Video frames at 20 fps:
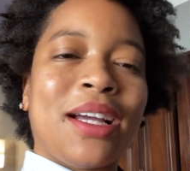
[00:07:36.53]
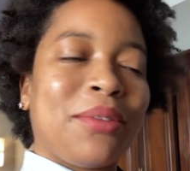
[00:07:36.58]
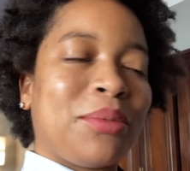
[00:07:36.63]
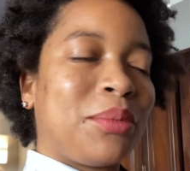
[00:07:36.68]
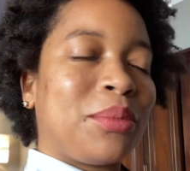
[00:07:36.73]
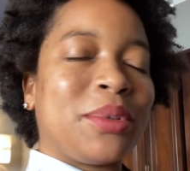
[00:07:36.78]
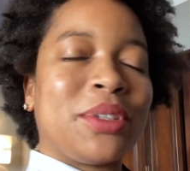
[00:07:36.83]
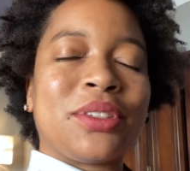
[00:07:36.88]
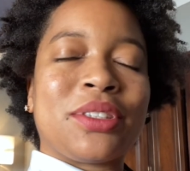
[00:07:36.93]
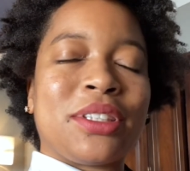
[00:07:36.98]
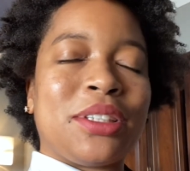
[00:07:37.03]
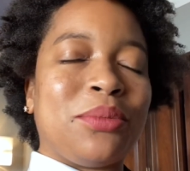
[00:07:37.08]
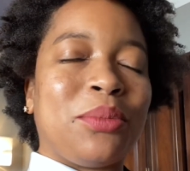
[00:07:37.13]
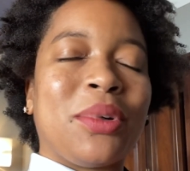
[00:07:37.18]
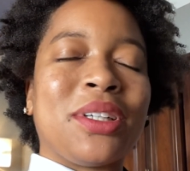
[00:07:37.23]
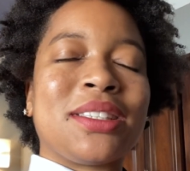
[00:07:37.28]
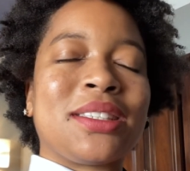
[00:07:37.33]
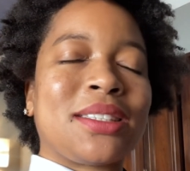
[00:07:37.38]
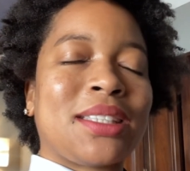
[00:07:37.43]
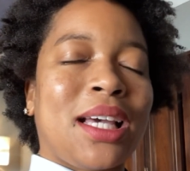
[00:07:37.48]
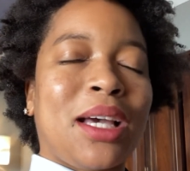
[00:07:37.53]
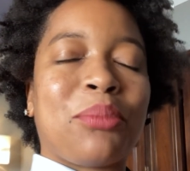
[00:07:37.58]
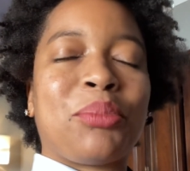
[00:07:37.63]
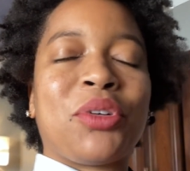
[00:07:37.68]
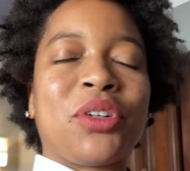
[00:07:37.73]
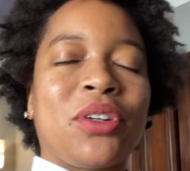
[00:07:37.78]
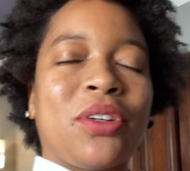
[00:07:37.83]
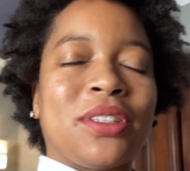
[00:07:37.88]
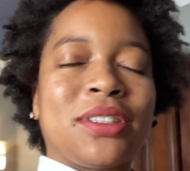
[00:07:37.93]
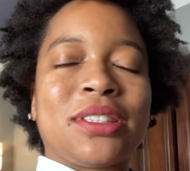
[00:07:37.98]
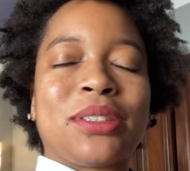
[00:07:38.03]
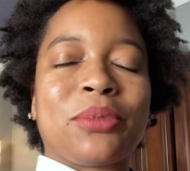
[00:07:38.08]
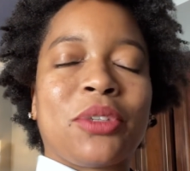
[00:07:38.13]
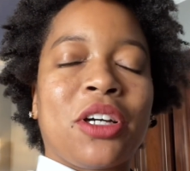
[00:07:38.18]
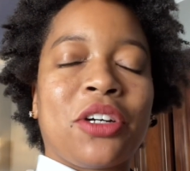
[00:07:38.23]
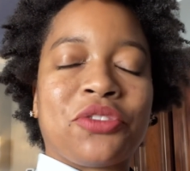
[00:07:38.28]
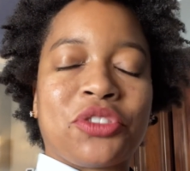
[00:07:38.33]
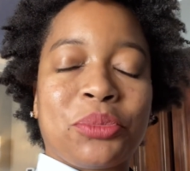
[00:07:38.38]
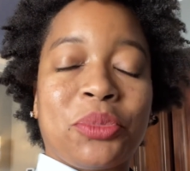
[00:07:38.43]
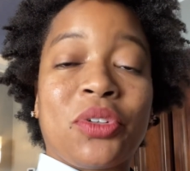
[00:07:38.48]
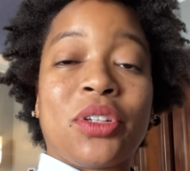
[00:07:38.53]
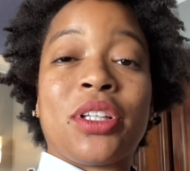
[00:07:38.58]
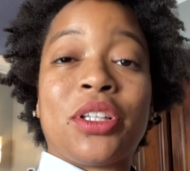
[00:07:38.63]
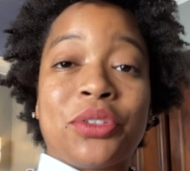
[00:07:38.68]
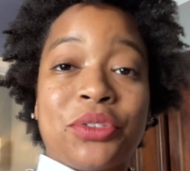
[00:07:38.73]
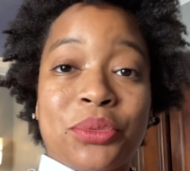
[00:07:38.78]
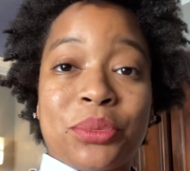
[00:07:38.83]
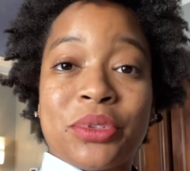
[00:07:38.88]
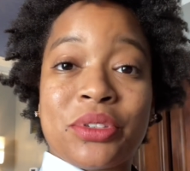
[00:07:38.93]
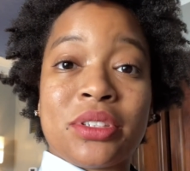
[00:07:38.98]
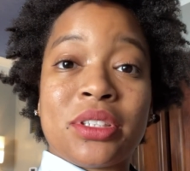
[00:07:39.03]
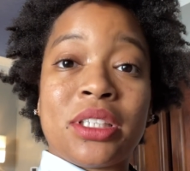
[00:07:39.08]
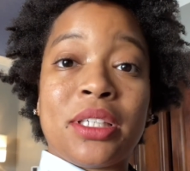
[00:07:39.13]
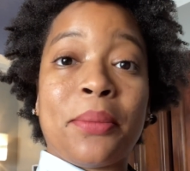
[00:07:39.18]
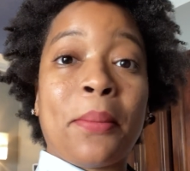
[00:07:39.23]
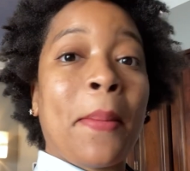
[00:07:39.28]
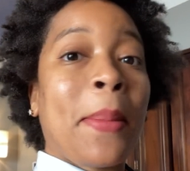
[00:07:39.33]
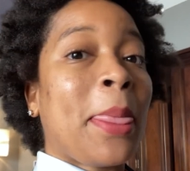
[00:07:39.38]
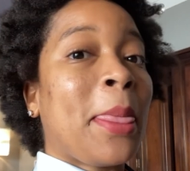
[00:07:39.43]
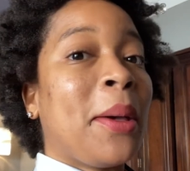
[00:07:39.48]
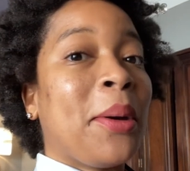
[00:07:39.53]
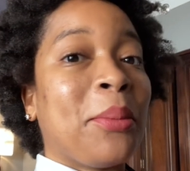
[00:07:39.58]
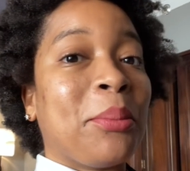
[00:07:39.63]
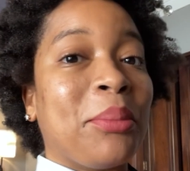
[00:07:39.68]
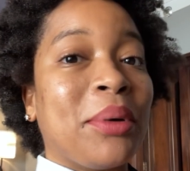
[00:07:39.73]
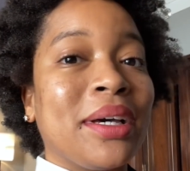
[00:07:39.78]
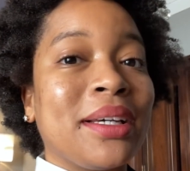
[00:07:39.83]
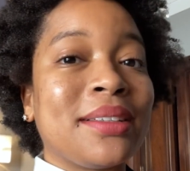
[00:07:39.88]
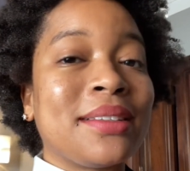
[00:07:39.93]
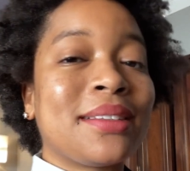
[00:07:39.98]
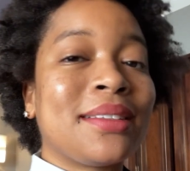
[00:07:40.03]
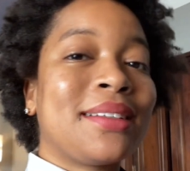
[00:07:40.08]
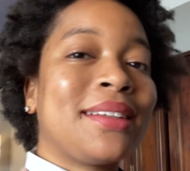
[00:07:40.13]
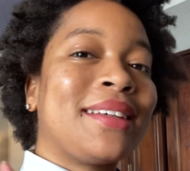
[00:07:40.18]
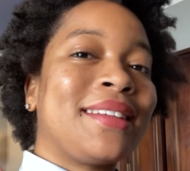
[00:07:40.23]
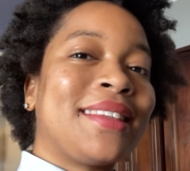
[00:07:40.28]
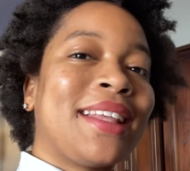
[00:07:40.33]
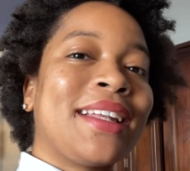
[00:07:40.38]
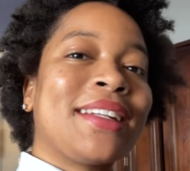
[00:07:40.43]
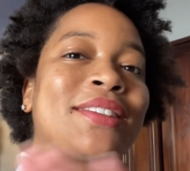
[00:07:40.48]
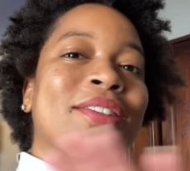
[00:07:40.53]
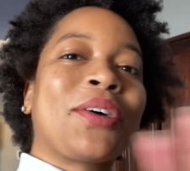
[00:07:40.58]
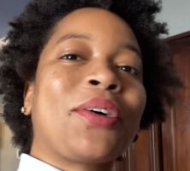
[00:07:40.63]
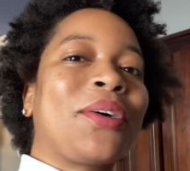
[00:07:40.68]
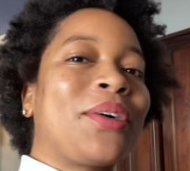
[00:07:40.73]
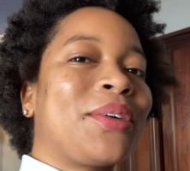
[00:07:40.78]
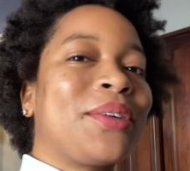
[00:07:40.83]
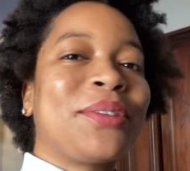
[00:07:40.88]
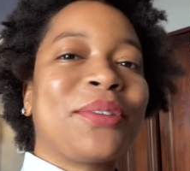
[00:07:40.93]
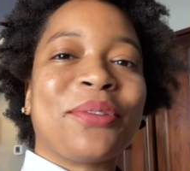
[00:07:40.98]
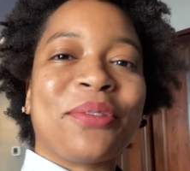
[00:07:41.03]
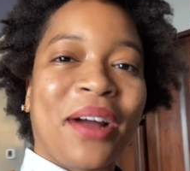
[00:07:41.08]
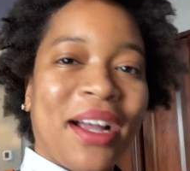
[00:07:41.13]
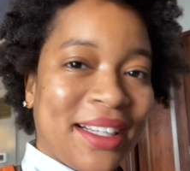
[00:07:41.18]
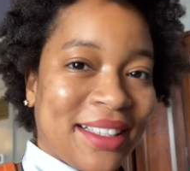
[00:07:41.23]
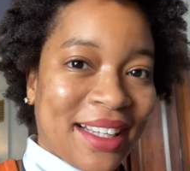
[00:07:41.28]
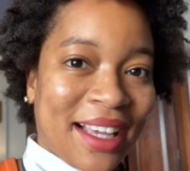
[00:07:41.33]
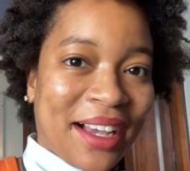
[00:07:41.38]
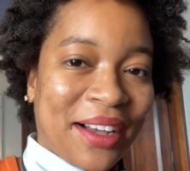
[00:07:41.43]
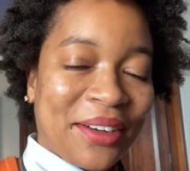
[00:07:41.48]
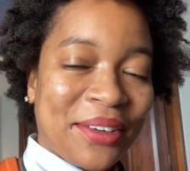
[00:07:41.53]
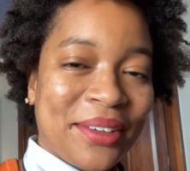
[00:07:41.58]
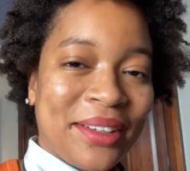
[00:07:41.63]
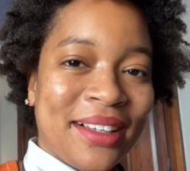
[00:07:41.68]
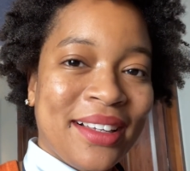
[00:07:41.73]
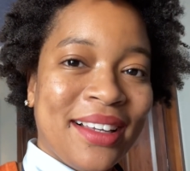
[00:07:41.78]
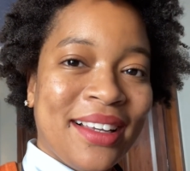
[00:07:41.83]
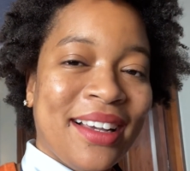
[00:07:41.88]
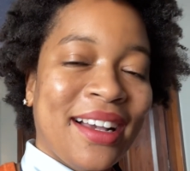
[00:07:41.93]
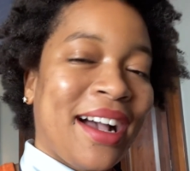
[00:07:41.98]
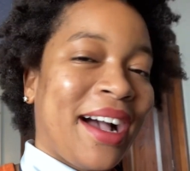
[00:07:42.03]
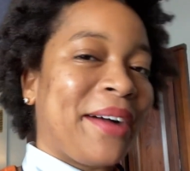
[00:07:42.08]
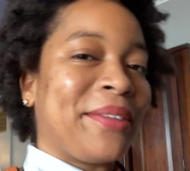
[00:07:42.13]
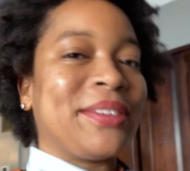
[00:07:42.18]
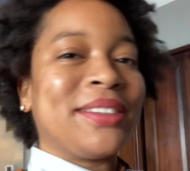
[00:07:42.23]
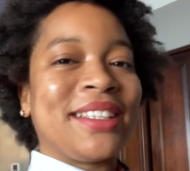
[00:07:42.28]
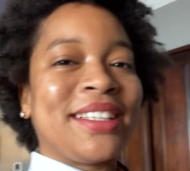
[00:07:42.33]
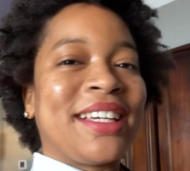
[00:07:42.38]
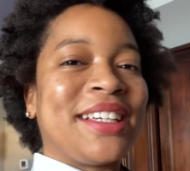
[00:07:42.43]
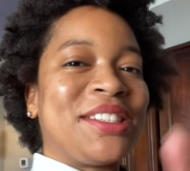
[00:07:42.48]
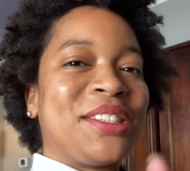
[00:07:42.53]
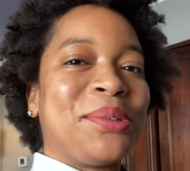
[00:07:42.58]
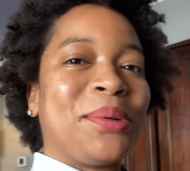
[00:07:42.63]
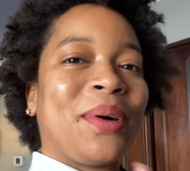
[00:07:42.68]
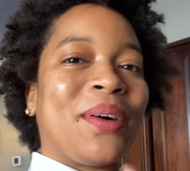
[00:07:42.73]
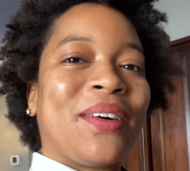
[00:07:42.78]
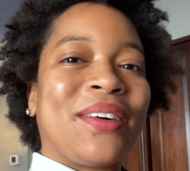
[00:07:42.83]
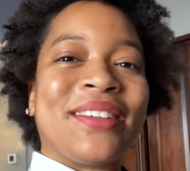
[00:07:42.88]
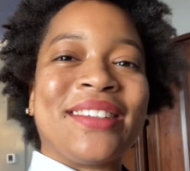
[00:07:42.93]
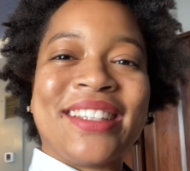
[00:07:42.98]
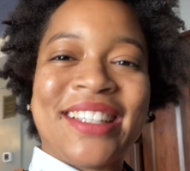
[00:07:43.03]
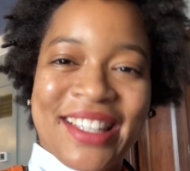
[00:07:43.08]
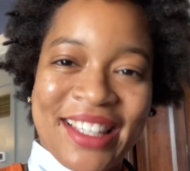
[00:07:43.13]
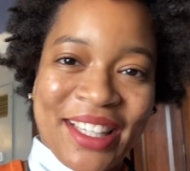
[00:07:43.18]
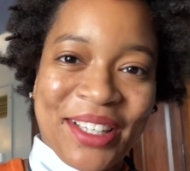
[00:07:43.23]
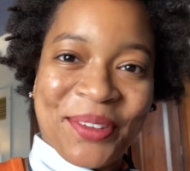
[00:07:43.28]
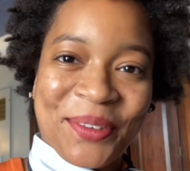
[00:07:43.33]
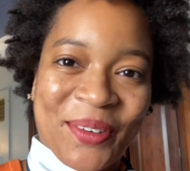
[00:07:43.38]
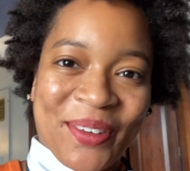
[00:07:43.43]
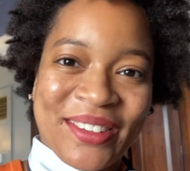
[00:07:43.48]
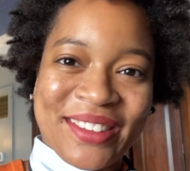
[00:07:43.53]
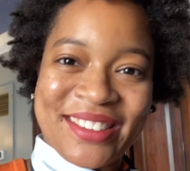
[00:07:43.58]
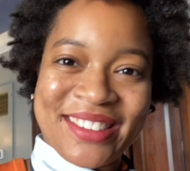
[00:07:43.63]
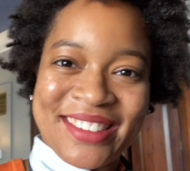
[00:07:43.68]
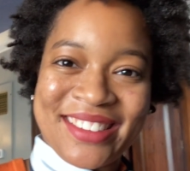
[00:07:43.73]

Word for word: we'll see. Once I put on some comfortable clothes, we'll see. But that is all right now. I'm going to catch you all later on.